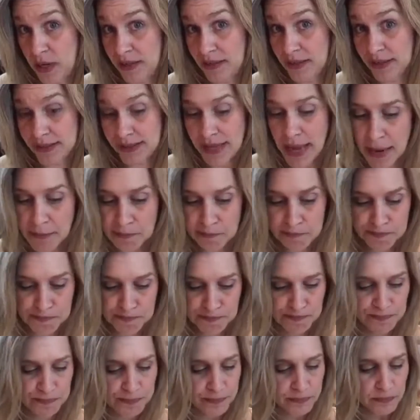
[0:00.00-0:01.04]
and the same.
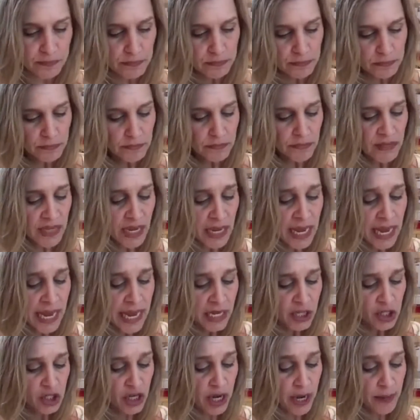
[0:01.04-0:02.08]

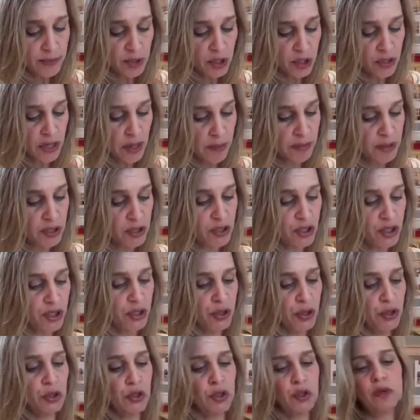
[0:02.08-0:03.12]
Chapter number
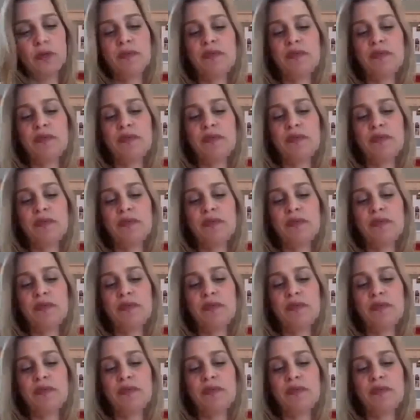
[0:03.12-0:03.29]
2